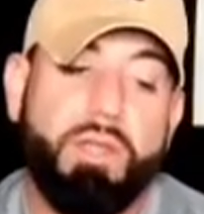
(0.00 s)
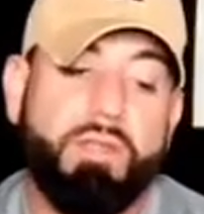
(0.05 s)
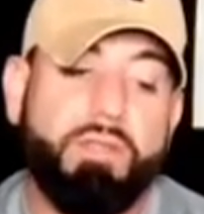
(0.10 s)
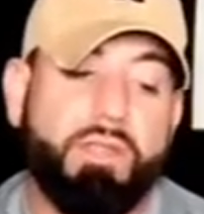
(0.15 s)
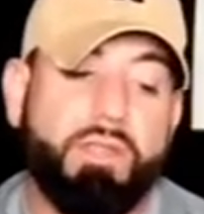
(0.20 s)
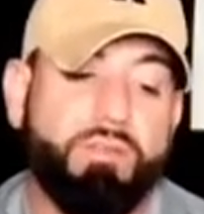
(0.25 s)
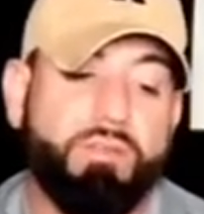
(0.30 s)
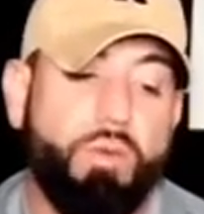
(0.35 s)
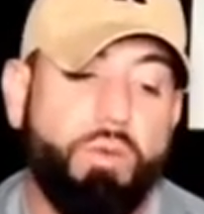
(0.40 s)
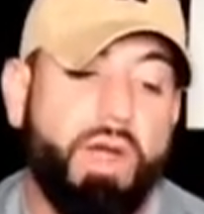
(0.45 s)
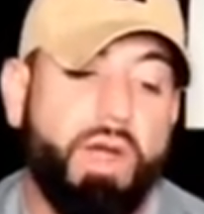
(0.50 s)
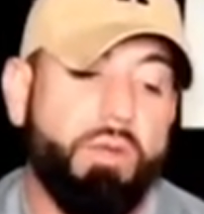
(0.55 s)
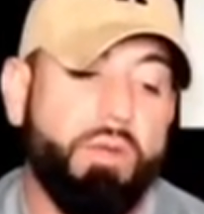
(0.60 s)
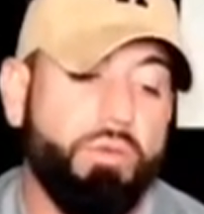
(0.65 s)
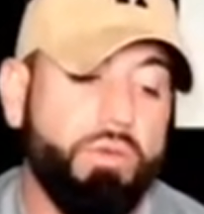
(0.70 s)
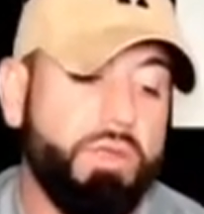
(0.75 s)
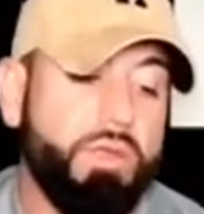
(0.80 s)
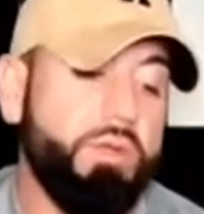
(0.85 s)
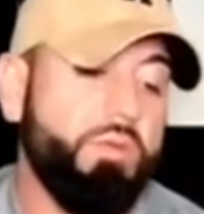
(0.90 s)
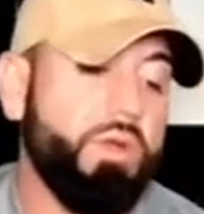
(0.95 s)
And that's why I
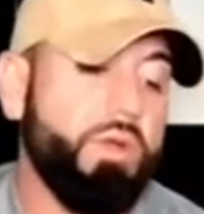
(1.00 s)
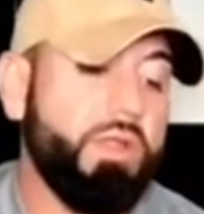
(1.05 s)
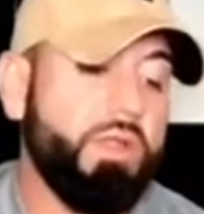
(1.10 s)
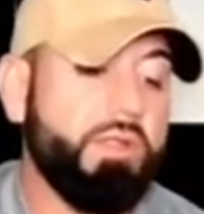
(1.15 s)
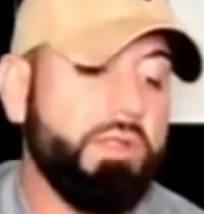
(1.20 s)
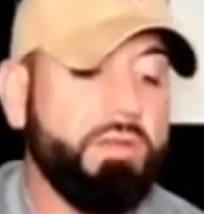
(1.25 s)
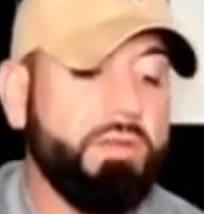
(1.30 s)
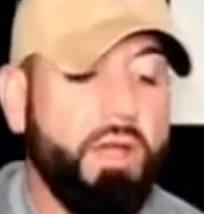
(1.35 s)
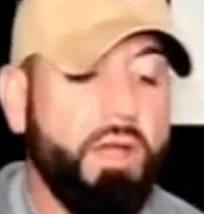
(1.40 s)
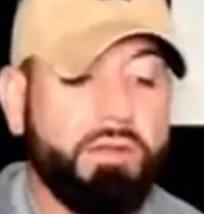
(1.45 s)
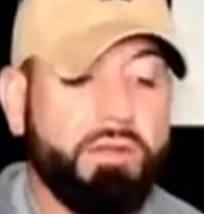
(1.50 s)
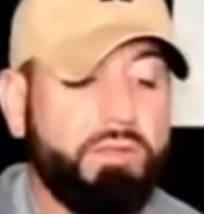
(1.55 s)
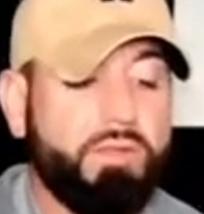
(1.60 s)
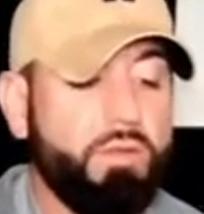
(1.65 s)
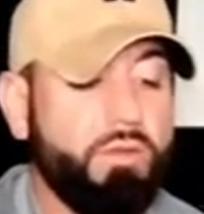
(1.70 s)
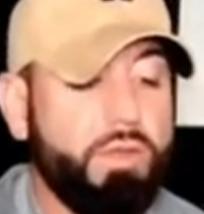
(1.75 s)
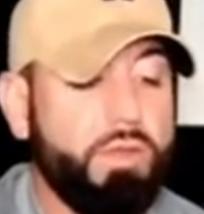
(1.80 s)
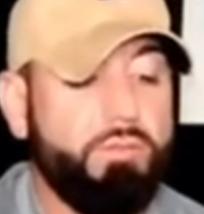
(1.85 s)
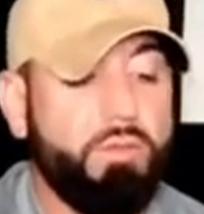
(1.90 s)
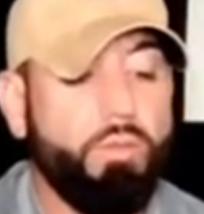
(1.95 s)
really wanted to talk to
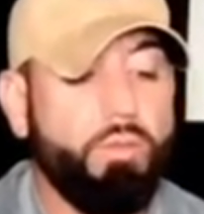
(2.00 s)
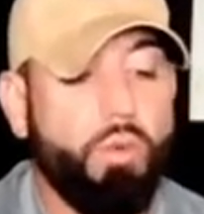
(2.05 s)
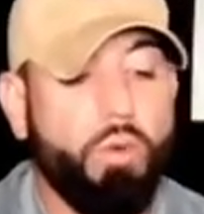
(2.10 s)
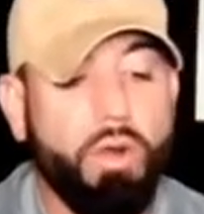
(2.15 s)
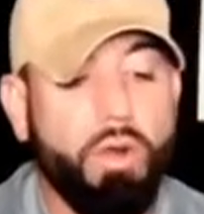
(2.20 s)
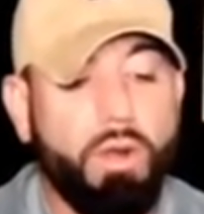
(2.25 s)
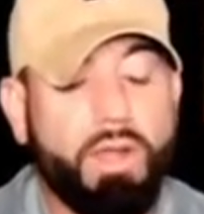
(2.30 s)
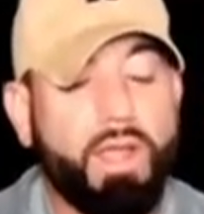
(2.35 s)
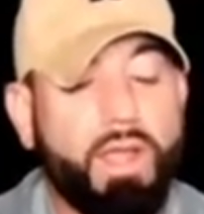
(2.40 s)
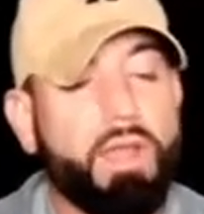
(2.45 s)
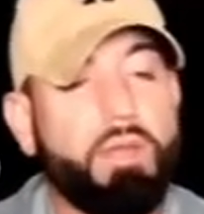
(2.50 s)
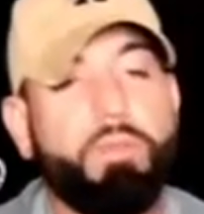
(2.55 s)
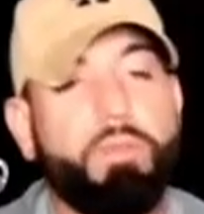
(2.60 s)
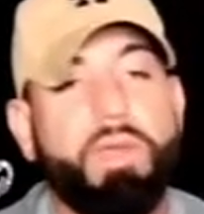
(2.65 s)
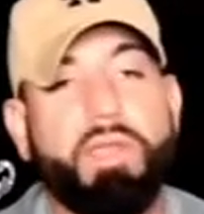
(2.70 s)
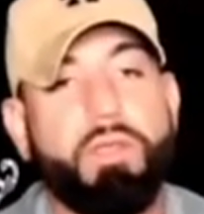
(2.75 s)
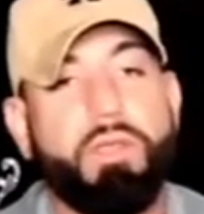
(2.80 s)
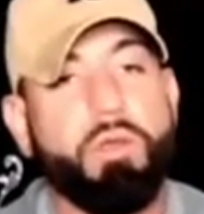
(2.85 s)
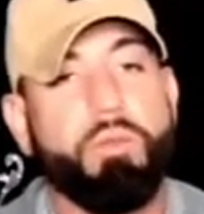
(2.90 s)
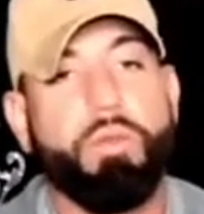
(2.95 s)
you even more and kind of
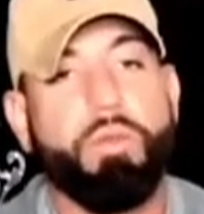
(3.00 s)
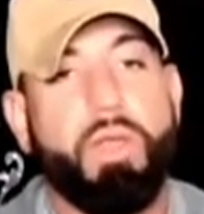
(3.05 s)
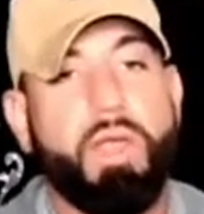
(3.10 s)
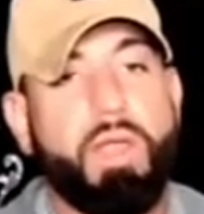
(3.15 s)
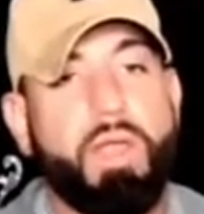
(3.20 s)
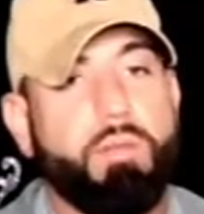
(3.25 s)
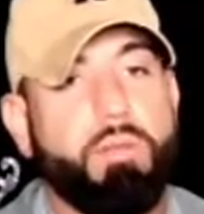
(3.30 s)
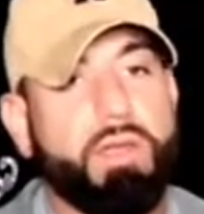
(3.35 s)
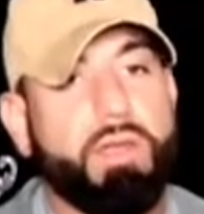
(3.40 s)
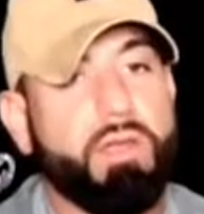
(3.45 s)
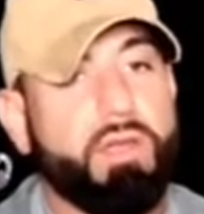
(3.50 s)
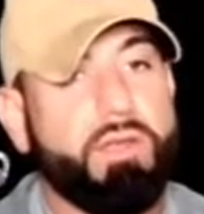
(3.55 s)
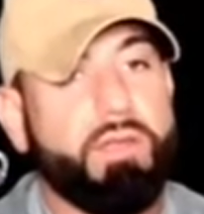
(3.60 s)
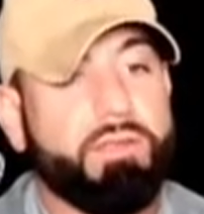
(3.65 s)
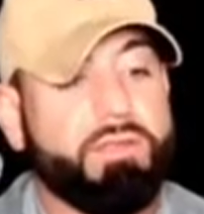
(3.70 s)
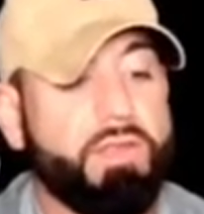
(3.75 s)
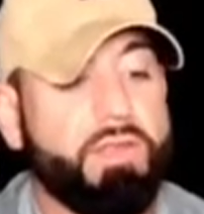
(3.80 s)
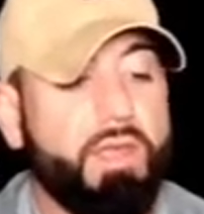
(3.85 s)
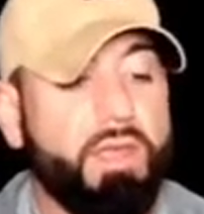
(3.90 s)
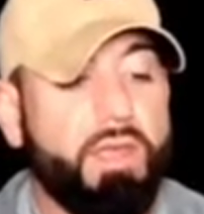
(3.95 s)
pick your brain,
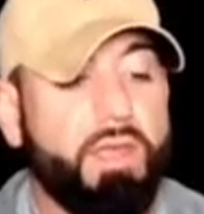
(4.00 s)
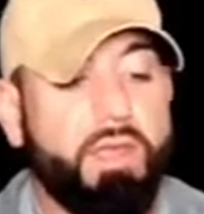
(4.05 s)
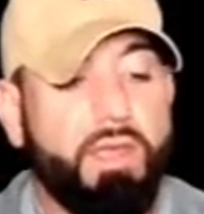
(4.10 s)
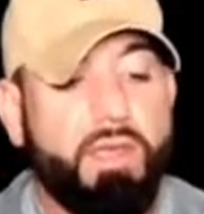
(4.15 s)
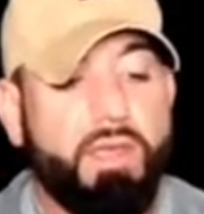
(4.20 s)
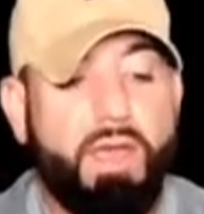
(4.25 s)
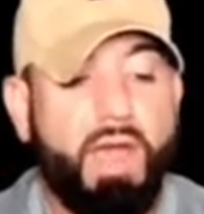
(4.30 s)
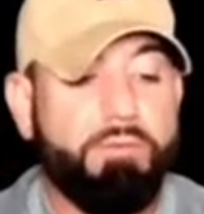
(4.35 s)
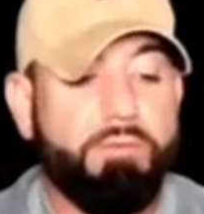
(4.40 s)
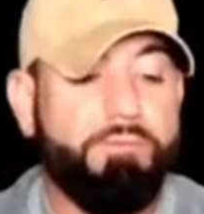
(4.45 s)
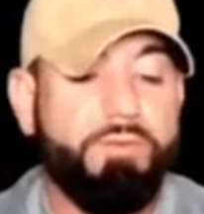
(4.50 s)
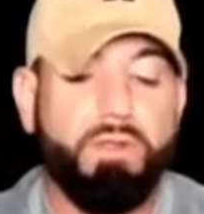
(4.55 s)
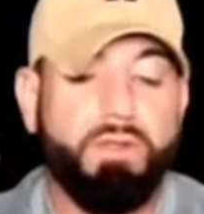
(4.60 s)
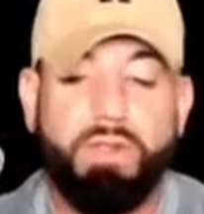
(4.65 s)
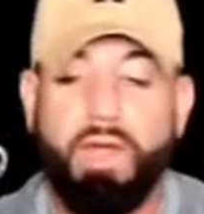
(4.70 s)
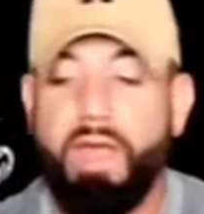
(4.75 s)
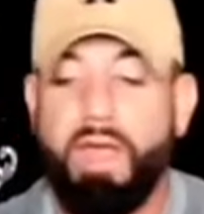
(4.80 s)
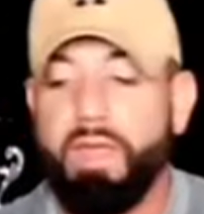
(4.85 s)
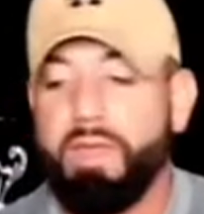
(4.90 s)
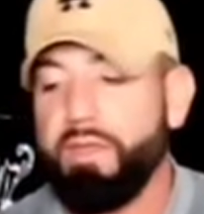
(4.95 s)
because I feel
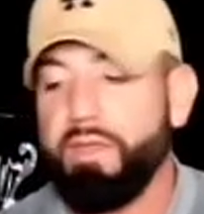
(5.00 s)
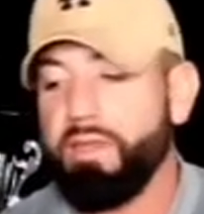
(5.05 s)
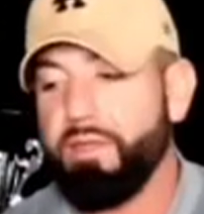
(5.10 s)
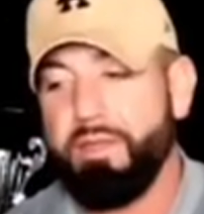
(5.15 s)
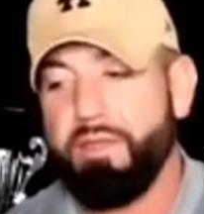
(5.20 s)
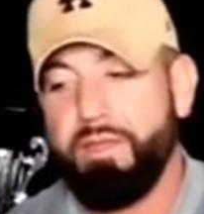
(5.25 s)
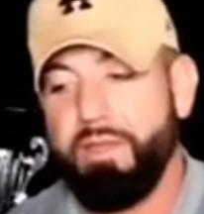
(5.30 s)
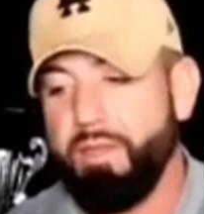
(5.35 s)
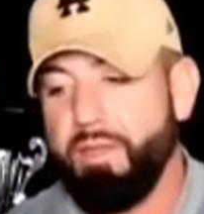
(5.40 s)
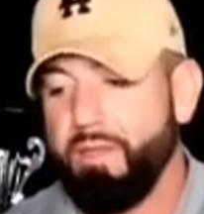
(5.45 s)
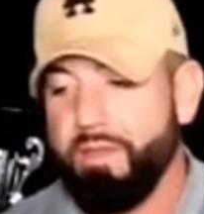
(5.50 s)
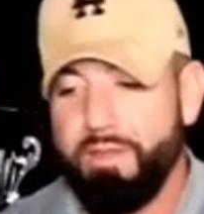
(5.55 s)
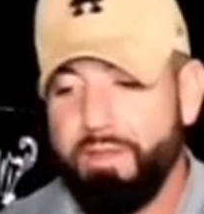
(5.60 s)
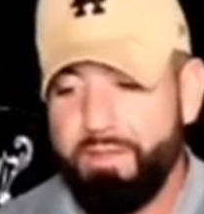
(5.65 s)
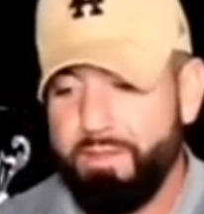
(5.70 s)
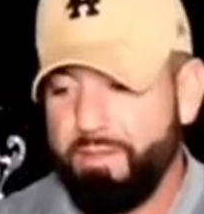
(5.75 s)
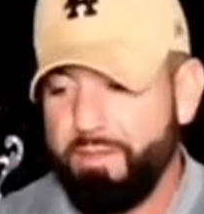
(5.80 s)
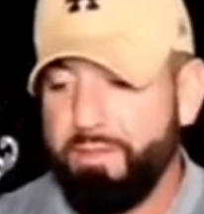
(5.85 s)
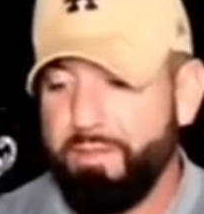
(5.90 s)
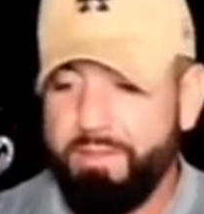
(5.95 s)
like
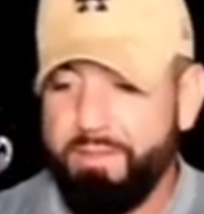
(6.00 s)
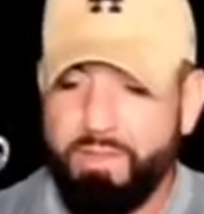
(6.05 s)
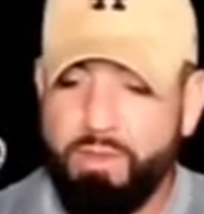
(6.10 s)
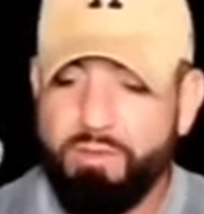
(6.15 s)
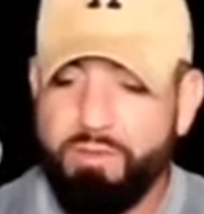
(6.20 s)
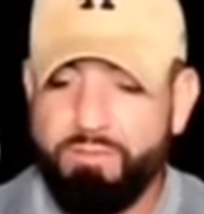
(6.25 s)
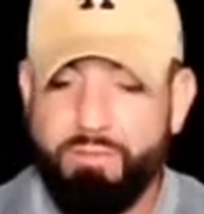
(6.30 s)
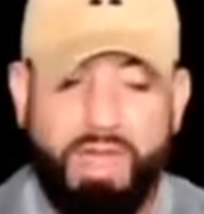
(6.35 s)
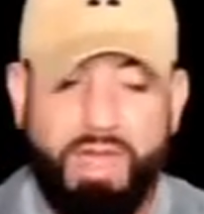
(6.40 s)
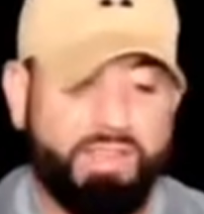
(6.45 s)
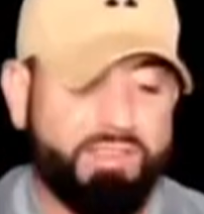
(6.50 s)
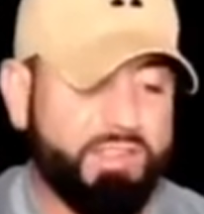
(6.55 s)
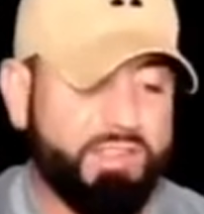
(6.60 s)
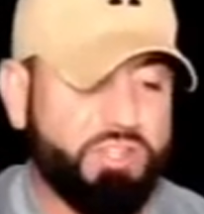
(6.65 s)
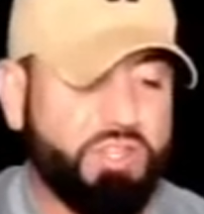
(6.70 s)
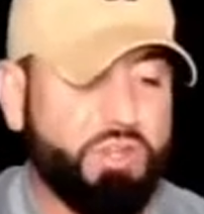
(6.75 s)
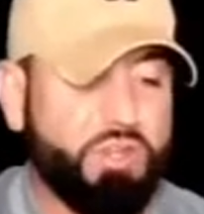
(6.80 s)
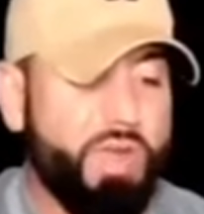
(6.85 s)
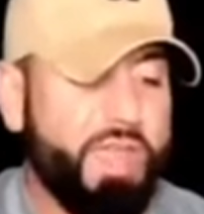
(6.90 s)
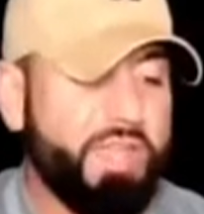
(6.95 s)
there's my
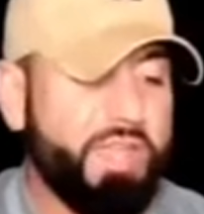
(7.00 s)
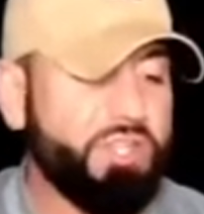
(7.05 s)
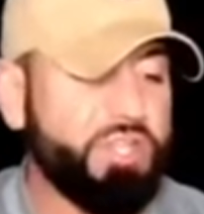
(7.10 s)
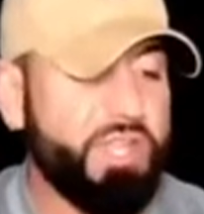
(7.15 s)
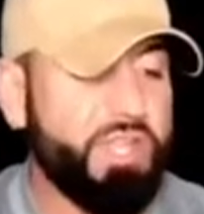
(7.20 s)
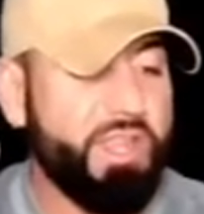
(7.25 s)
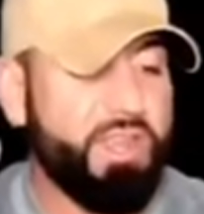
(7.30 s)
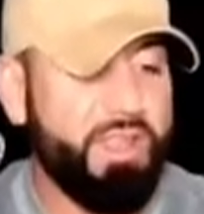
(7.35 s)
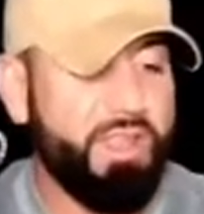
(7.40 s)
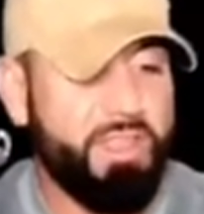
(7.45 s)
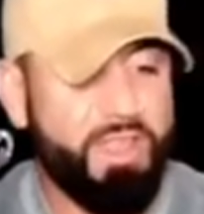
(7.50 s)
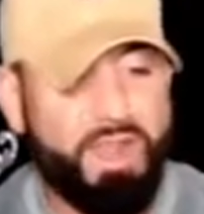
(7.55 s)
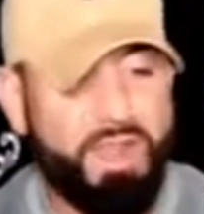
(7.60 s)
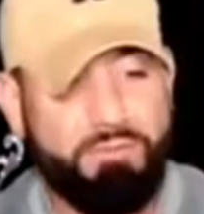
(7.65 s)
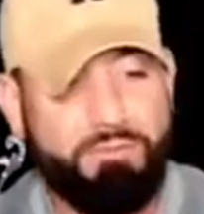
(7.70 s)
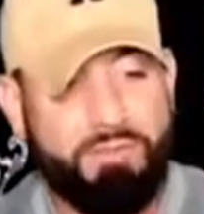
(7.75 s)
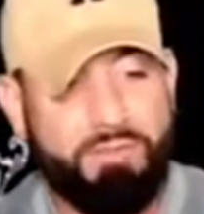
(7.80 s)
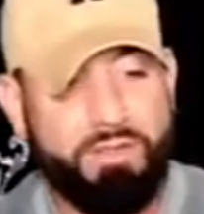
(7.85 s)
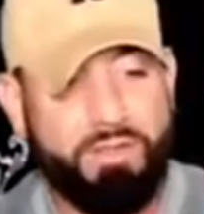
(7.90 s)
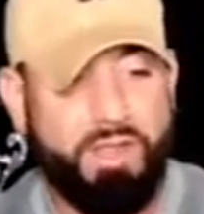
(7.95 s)
situation. And then
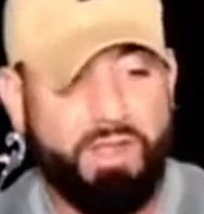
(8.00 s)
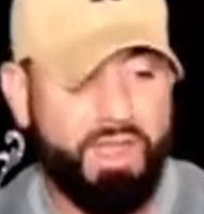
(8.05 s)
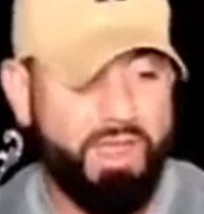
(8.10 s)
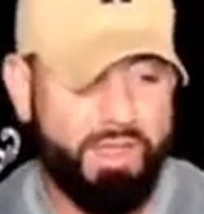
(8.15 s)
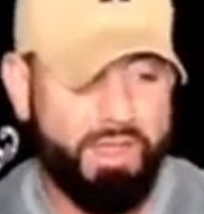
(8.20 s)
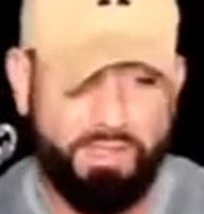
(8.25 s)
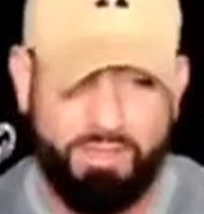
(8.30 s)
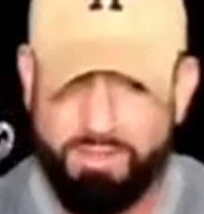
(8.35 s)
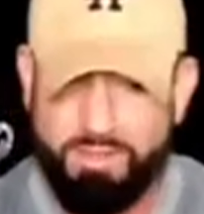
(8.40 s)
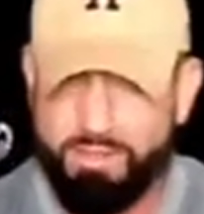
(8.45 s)
I feel like